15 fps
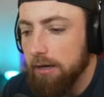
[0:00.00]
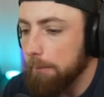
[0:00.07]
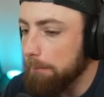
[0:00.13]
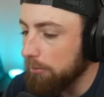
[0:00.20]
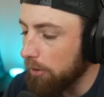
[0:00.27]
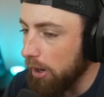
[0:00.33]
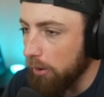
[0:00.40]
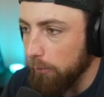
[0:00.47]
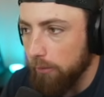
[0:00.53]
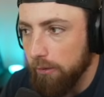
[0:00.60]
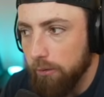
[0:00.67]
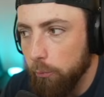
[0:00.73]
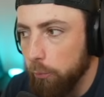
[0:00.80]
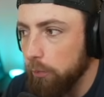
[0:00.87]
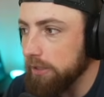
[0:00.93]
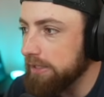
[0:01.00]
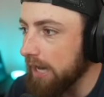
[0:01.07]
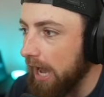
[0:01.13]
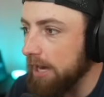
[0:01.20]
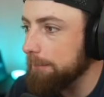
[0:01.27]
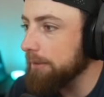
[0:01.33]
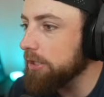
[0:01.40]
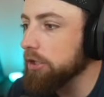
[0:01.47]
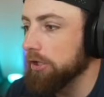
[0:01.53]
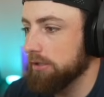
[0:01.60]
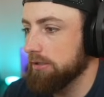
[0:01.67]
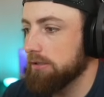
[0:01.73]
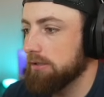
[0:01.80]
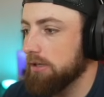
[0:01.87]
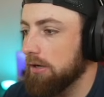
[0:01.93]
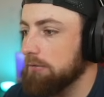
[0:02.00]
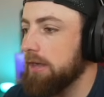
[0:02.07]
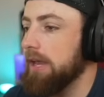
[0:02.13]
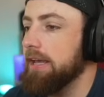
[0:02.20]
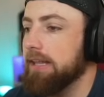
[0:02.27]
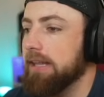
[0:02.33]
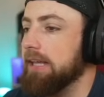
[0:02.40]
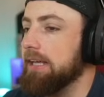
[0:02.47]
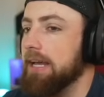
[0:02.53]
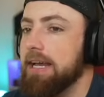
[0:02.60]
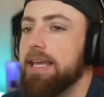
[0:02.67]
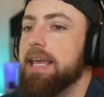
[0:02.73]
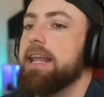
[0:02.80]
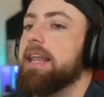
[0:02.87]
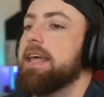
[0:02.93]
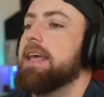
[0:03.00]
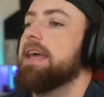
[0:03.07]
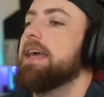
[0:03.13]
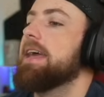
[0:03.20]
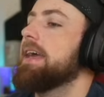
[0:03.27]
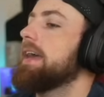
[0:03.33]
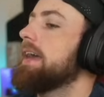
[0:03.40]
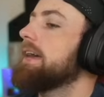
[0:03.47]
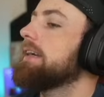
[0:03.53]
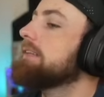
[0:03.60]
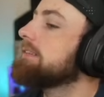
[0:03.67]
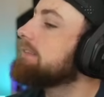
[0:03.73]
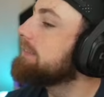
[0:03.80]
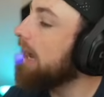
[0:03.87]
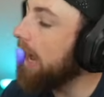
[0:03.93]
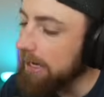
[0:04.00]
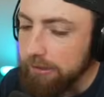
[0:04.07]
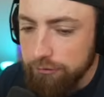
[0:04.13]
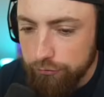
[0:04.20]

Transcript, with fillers: Bro, we got to be good. Okay, like, again, kind of